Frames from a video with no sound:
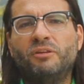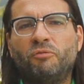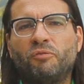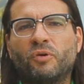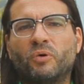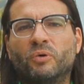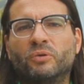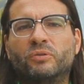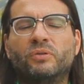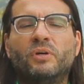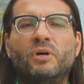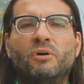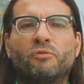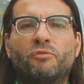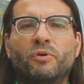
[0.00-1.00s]
difficult
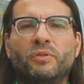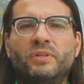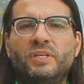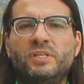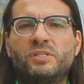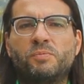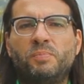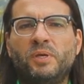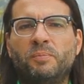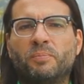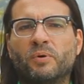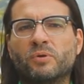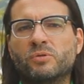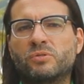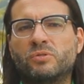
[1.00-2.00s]
for these
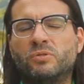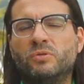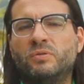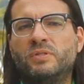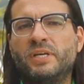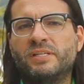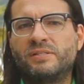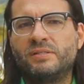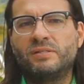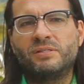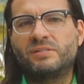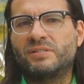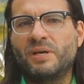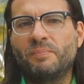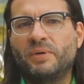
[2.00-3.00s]
peoples to dis
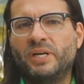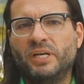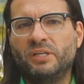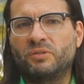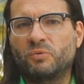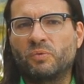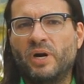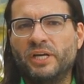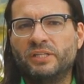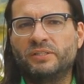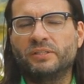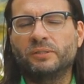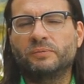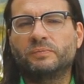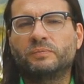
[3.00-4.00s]
disseminate
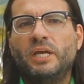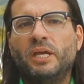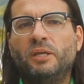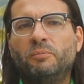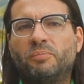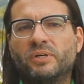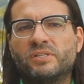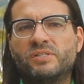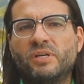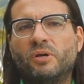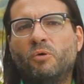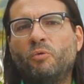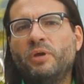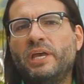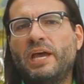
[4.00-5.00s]
writing. In
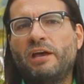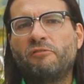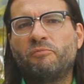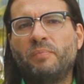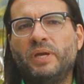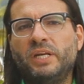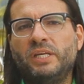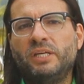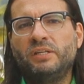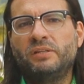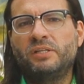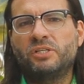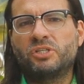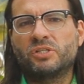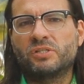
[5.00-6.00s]
Brazil, we have many
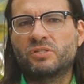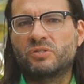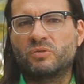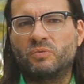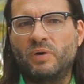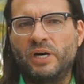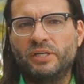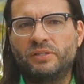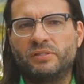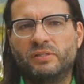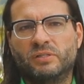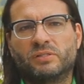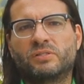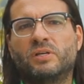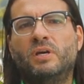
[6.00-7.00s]
indigenous
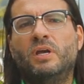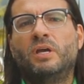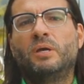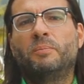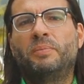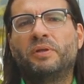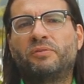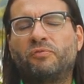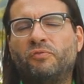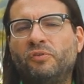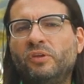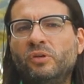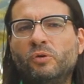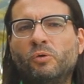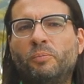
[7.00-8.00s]
writers, but
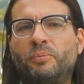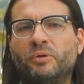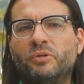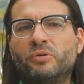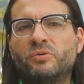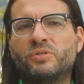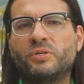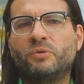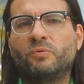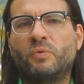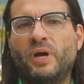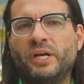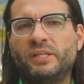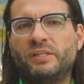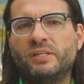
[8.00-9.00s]
few producing
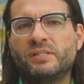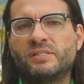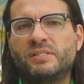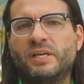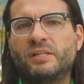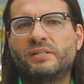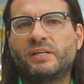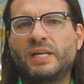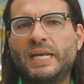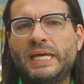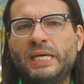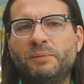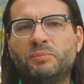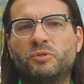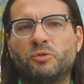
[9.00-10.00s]
writings that
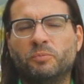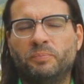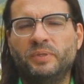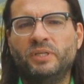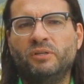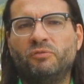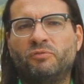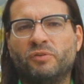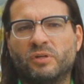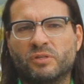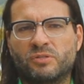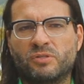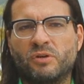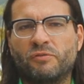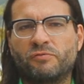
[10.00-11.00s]
claim to be
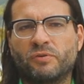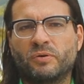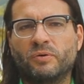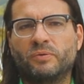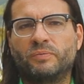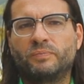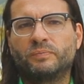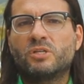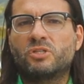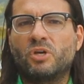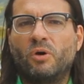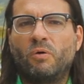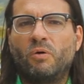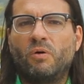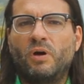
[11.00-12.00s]
philosophical.
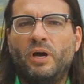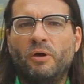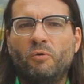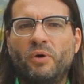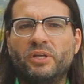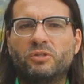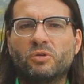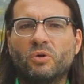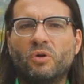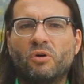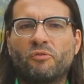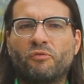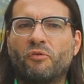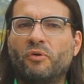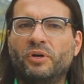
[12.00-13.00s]
So I went to
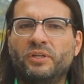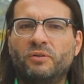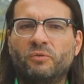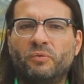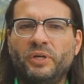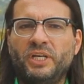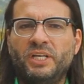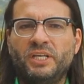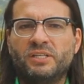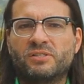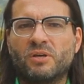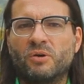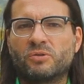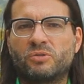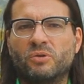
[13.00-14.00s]
look for
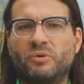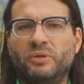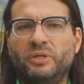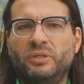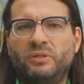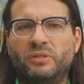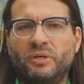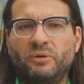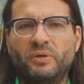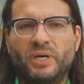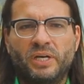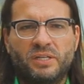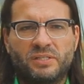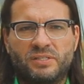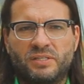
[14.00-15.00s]
readings also in the
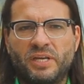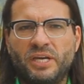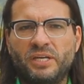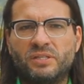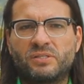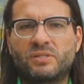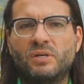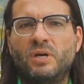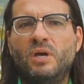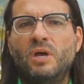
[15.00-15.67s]
United States,